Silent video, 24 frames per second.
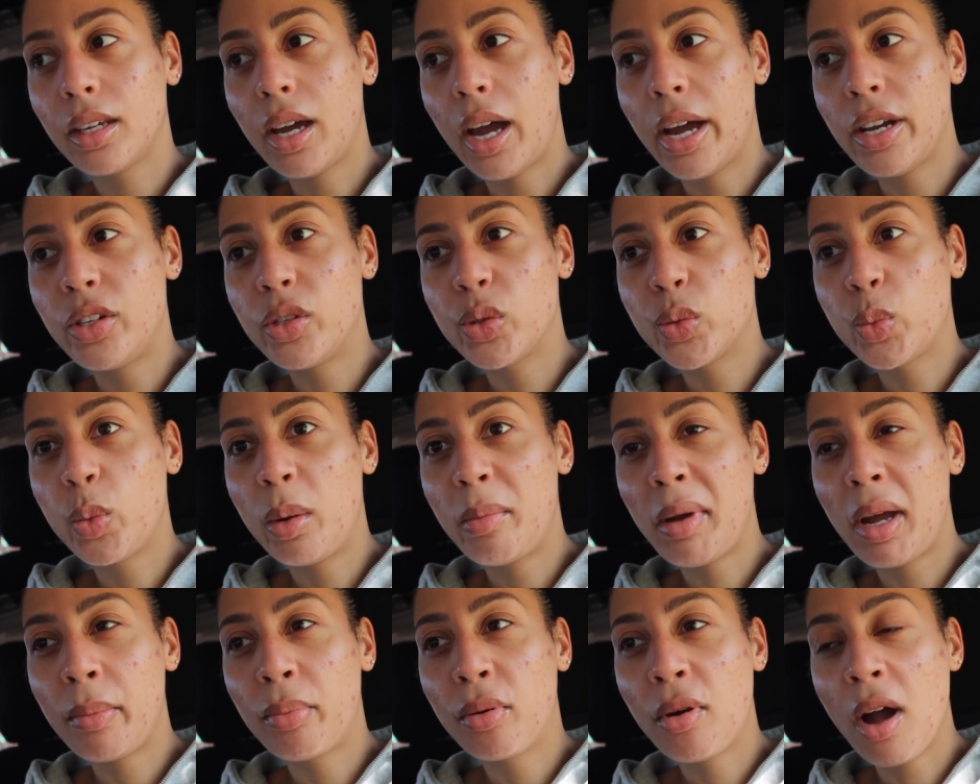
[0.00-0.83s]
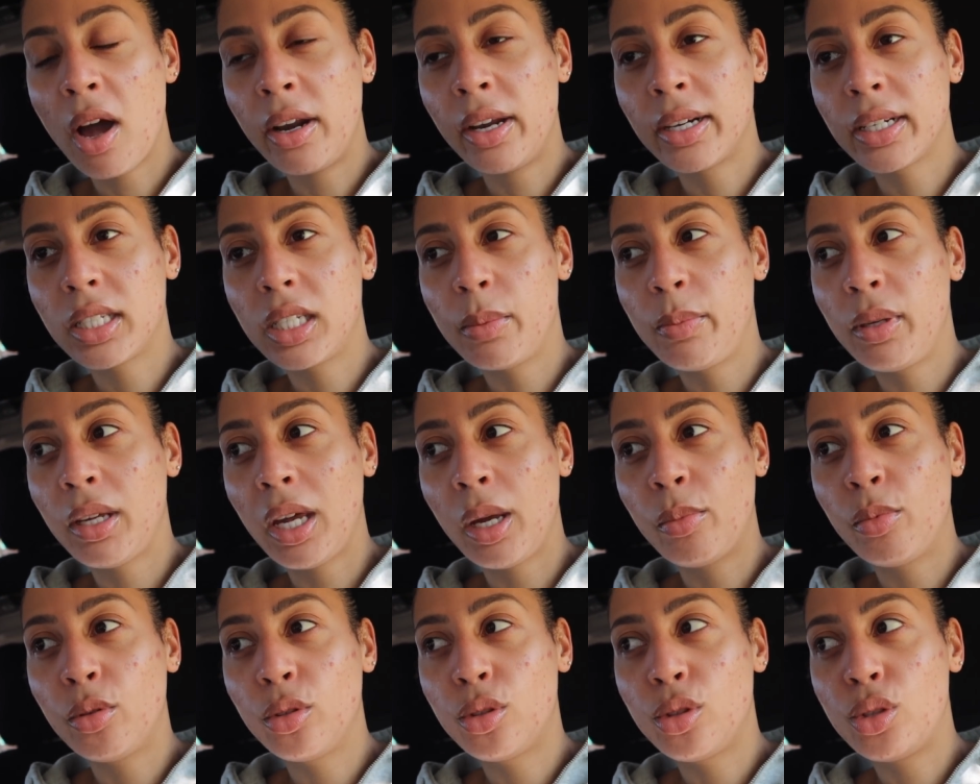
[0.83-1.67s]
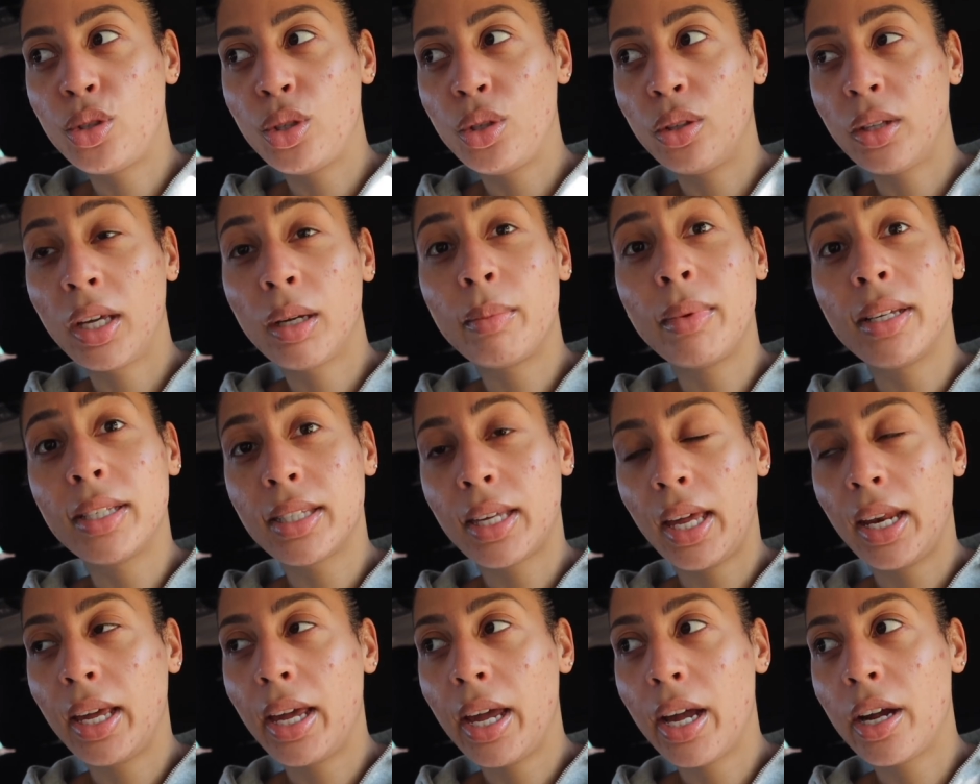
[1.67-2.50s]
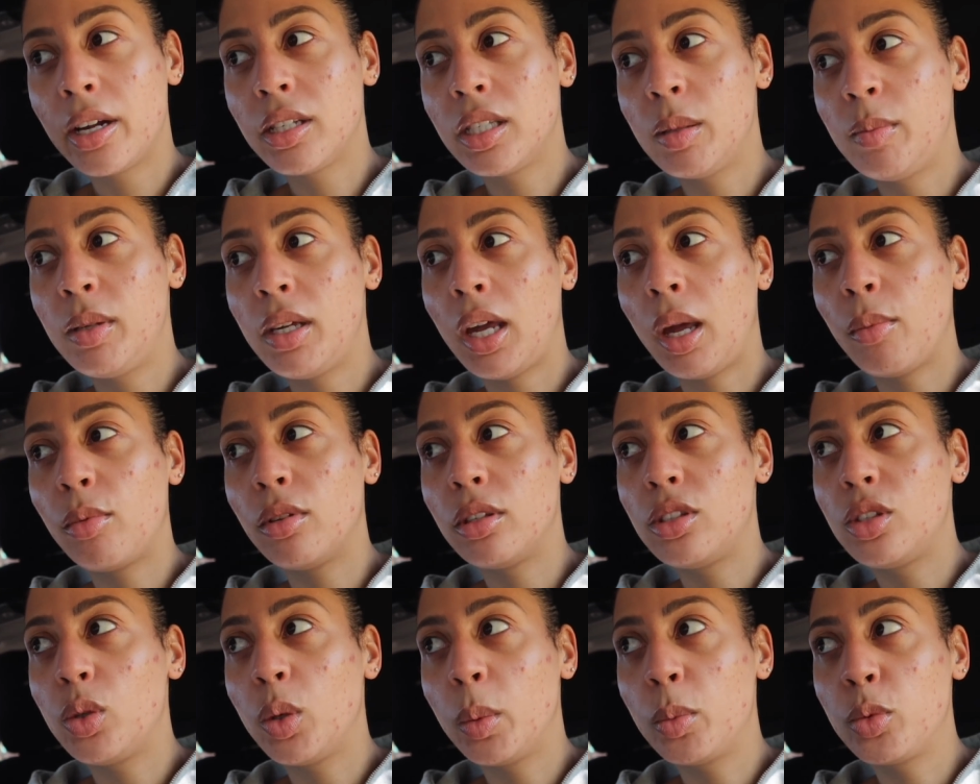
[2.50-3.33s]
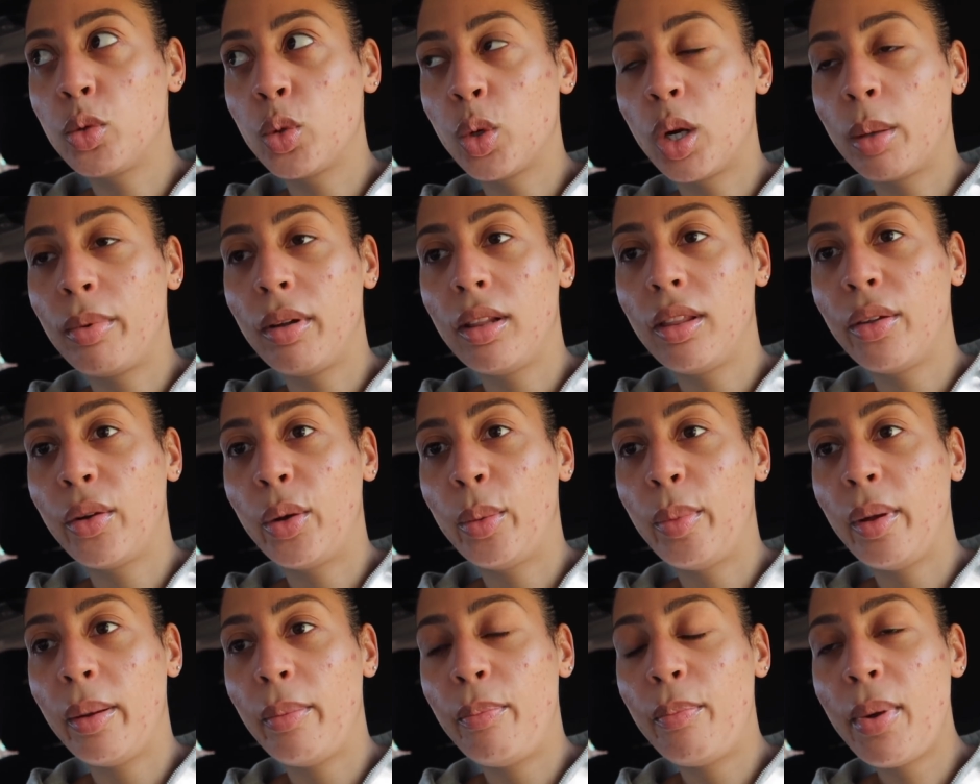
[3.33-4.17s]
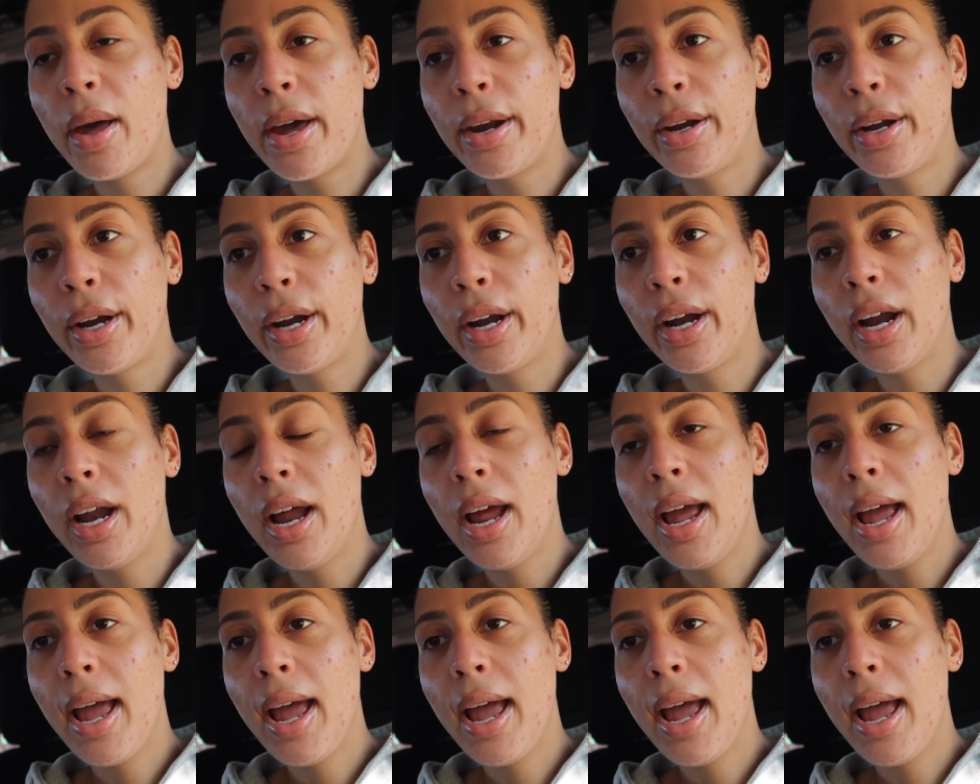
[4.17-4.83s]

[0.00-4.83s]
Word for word: I just want my product to be able to, like my skincare to be able to absorb a little bit better.